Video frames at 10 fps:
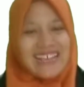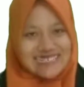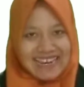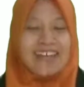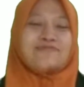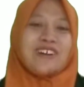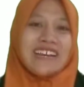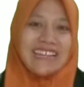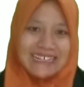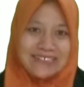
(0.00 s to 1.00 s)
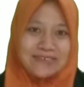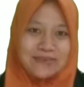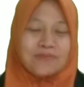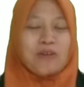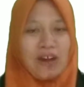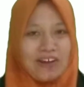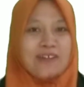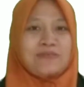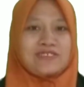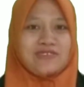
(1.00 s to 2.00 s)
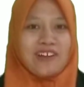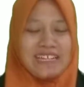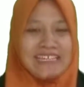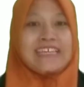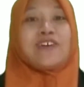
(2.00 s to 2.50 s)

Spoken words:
Assalamualaikum warahmatullahi